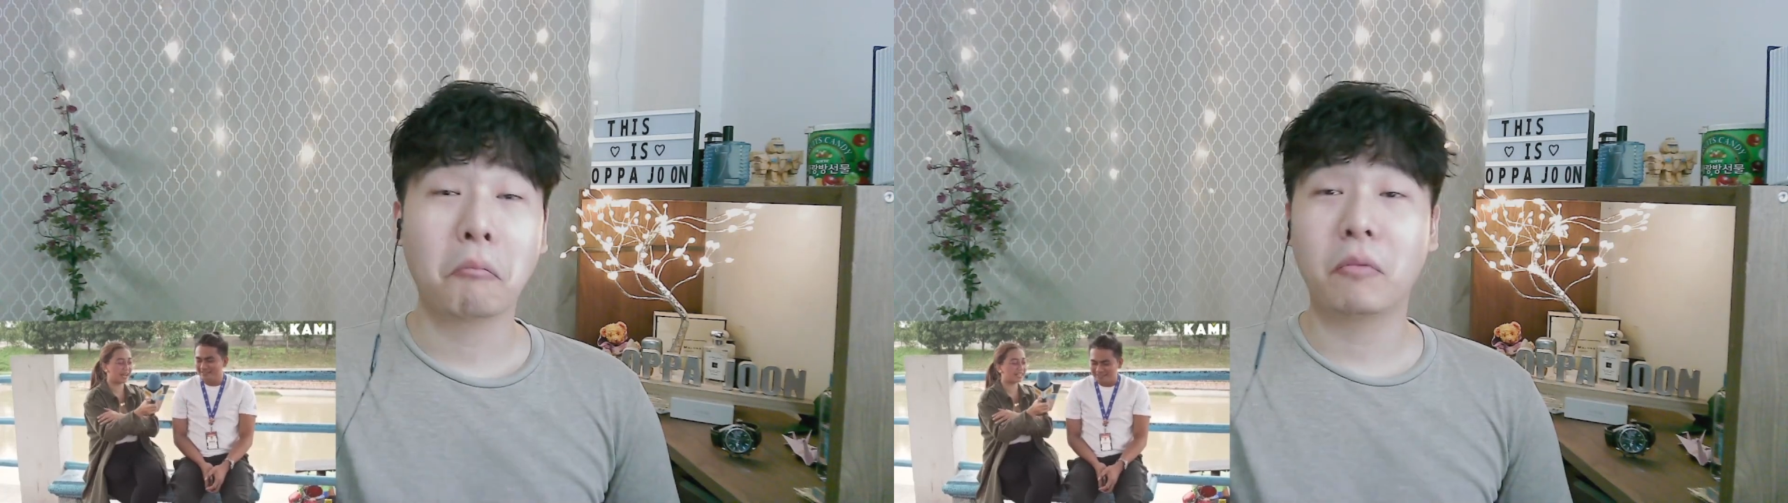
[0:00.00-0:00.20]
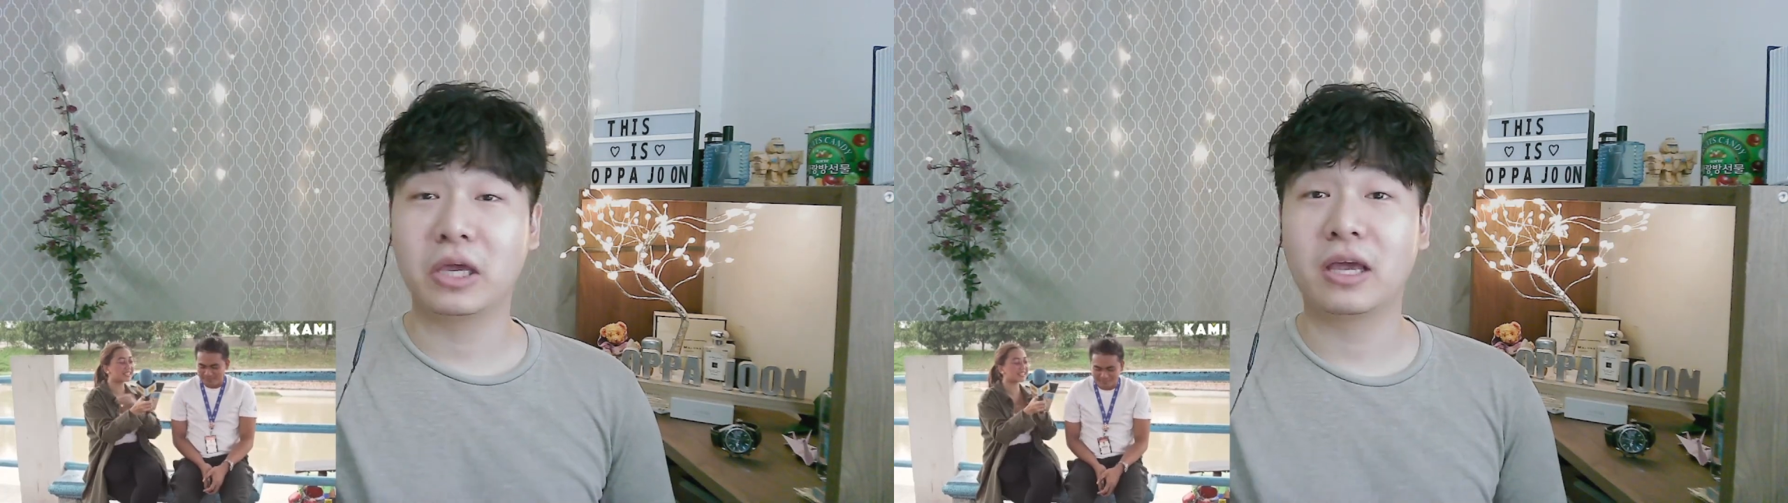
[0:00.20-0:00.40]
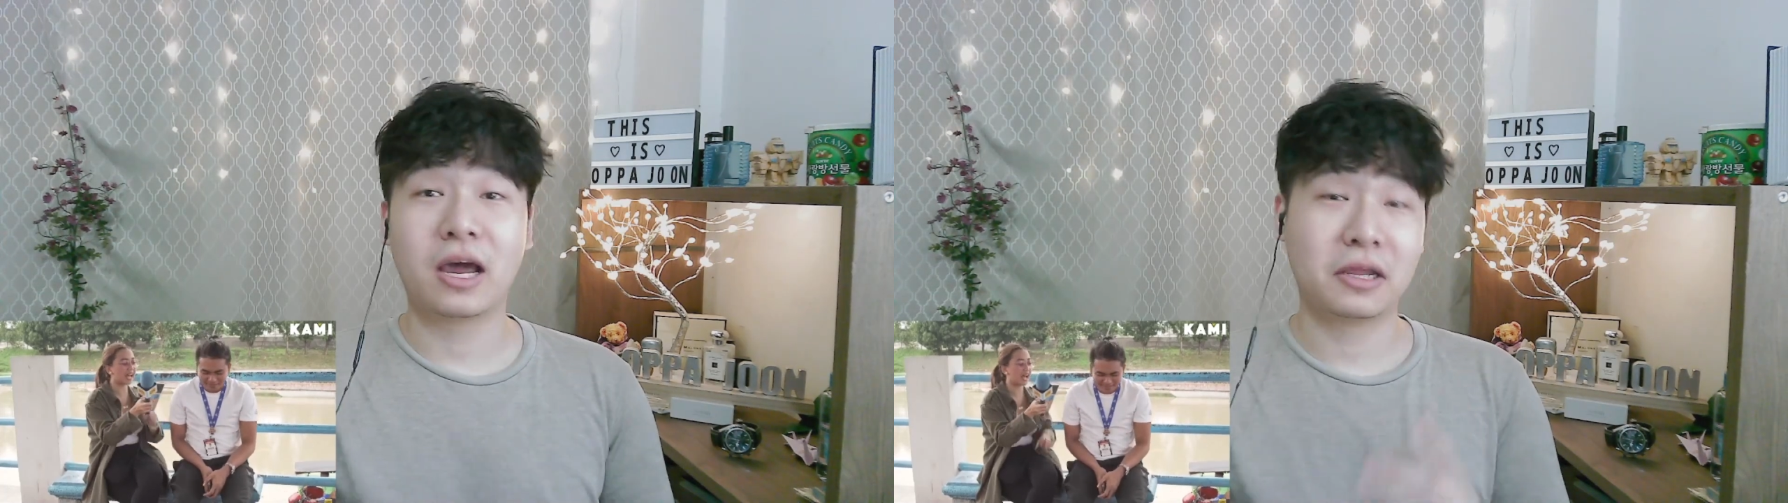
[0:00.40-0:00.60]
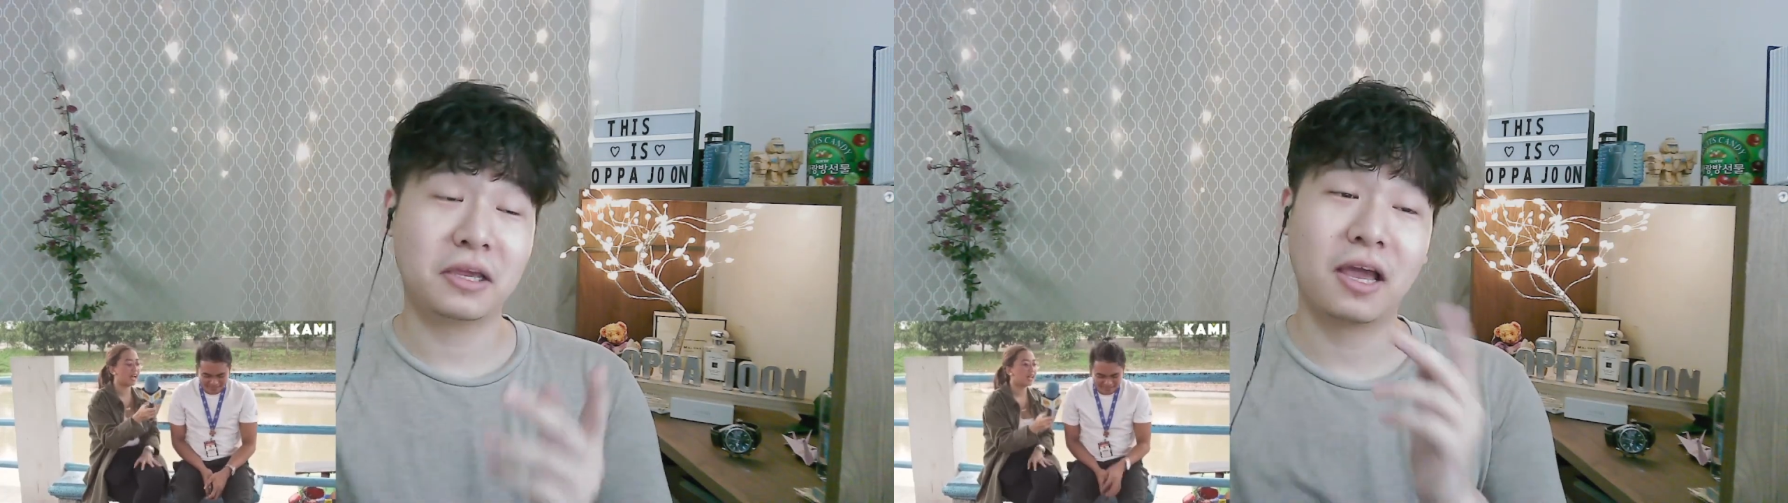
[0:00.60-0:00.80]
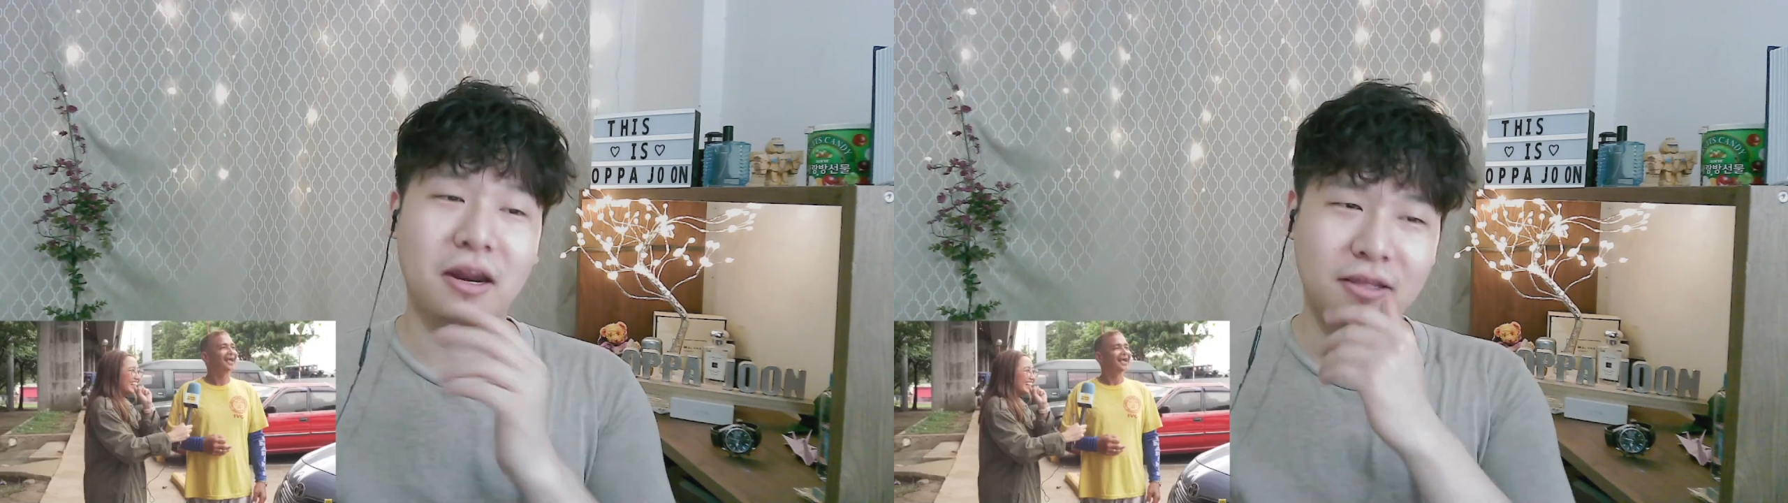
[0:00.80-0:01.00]
he got
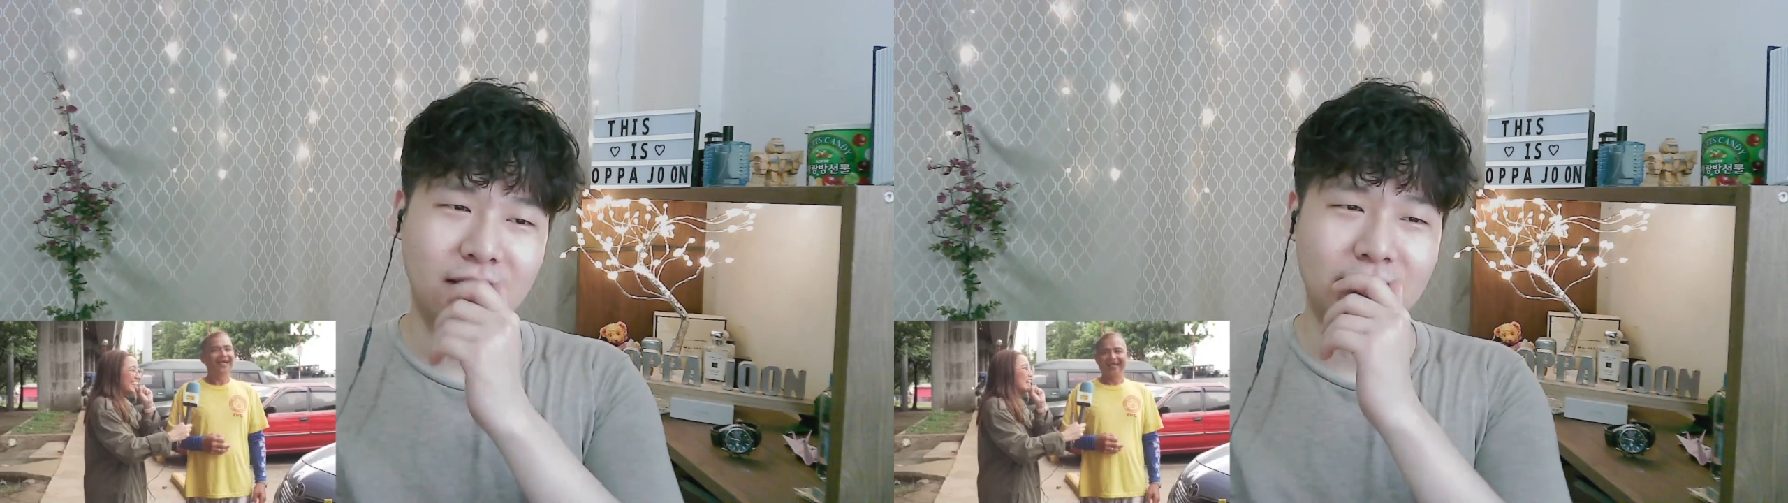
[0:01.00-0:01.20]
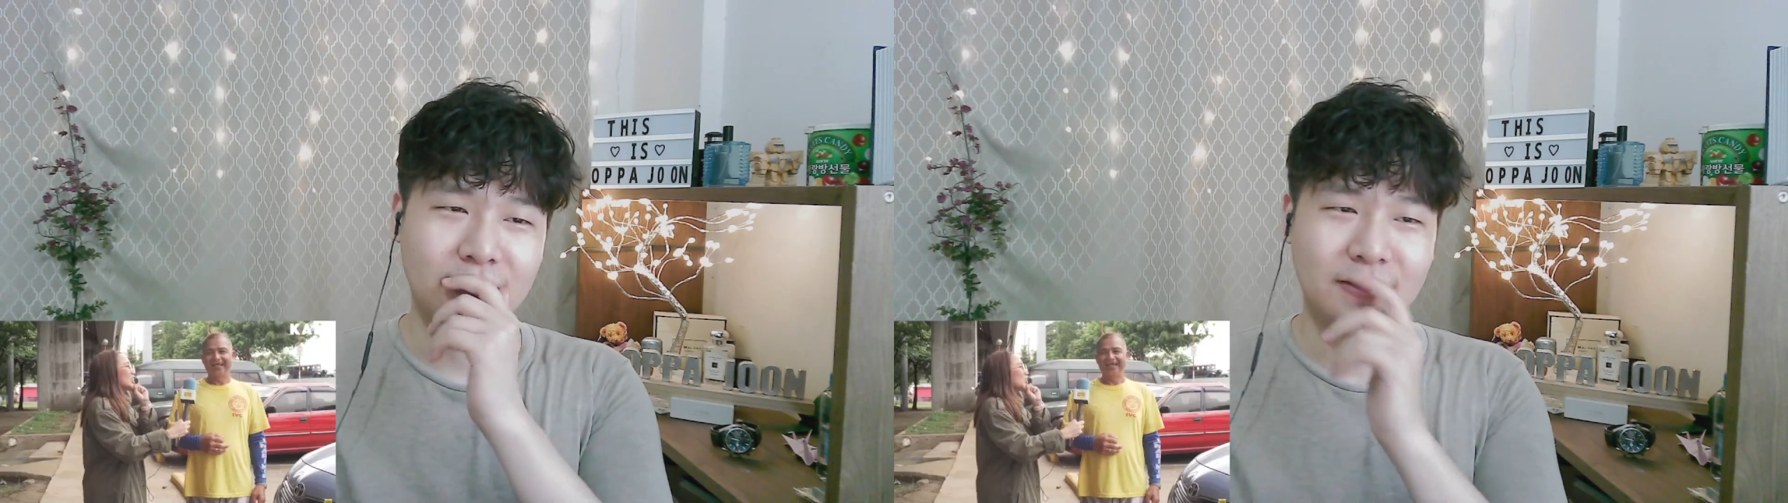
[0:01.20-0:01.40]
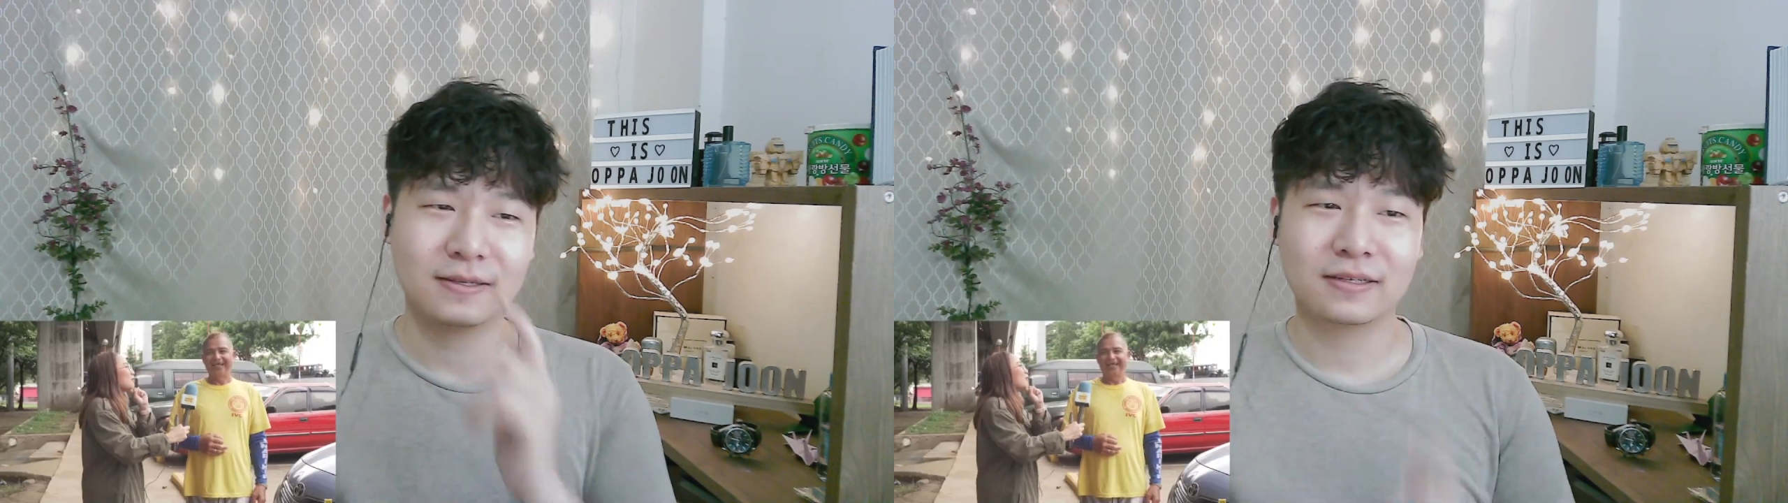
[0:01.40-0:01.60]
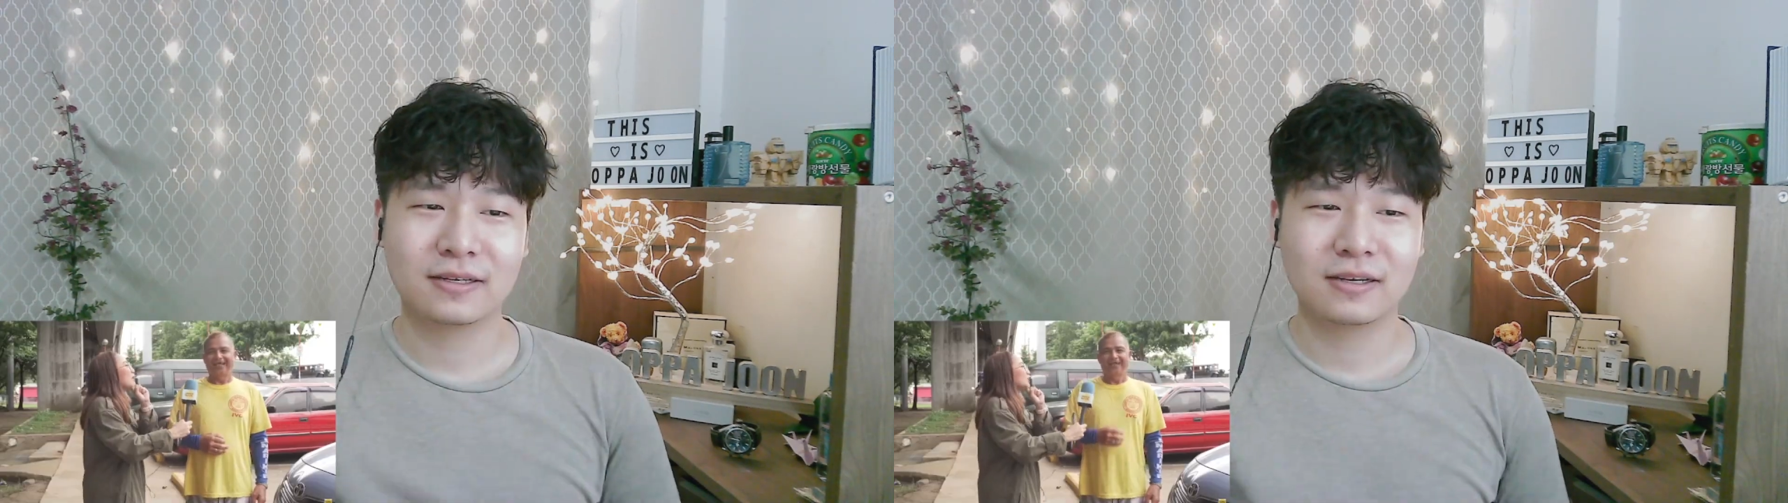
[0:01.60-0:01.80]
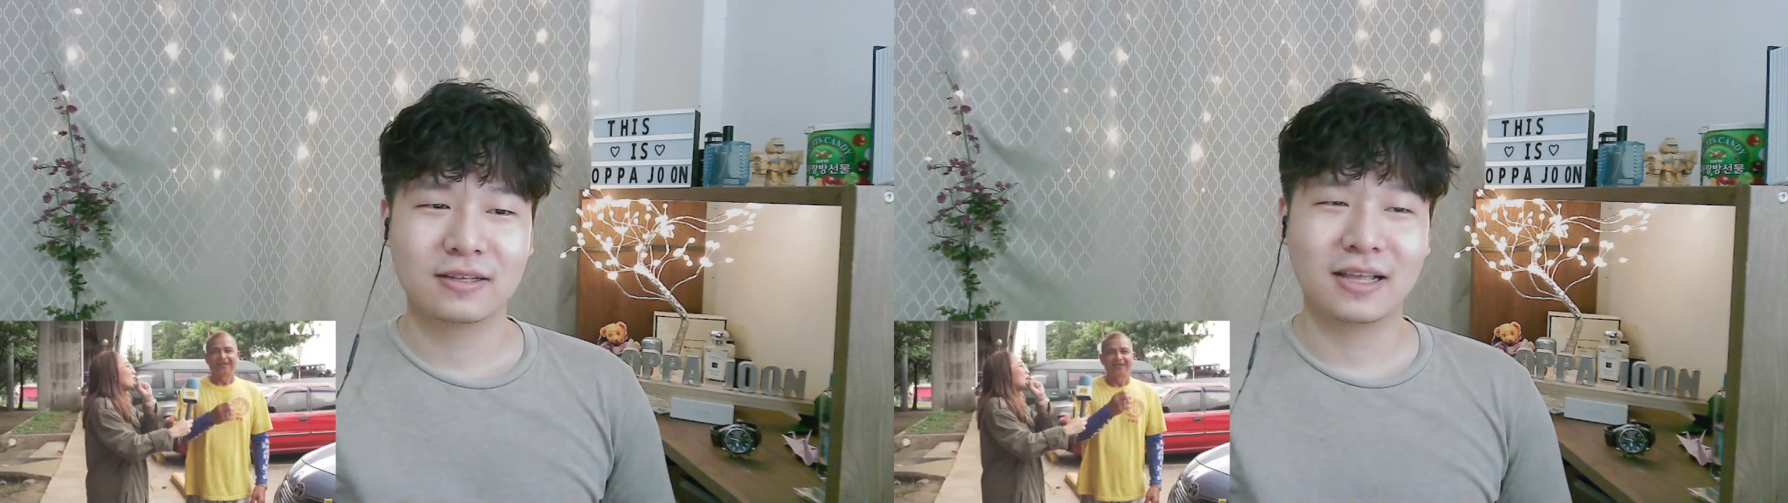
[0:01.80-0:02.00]
it. Yeah.
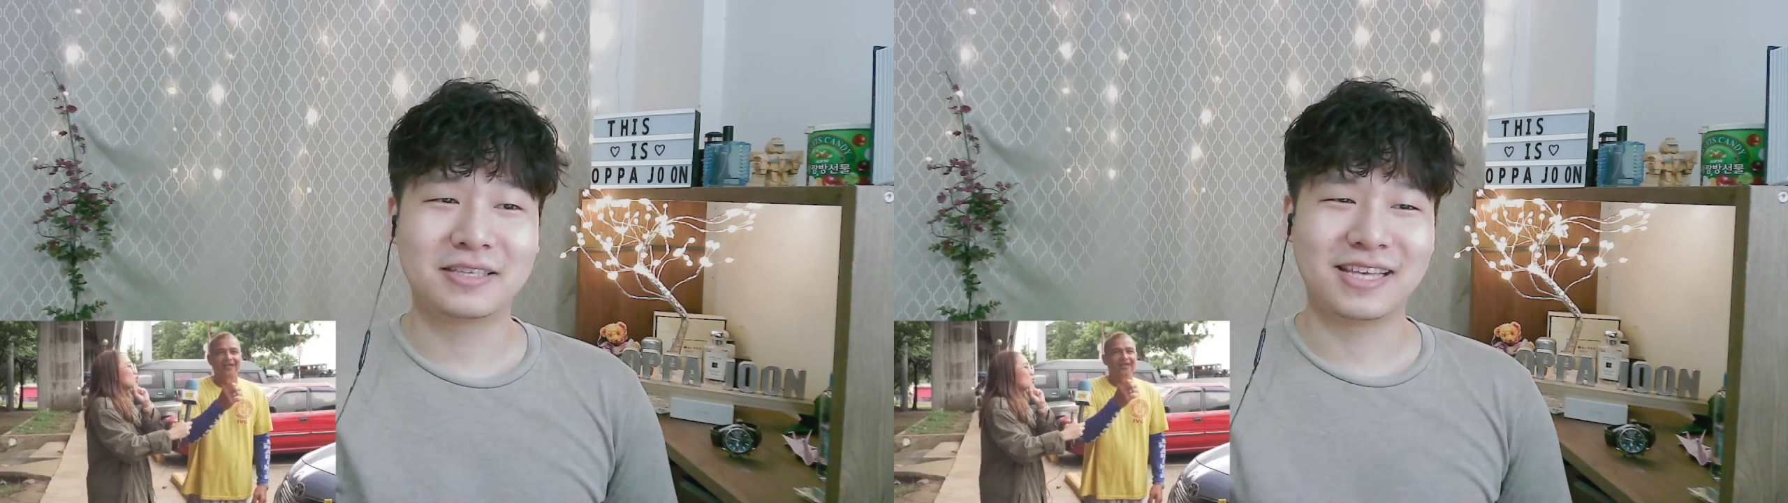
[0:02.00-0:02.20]
Let's see.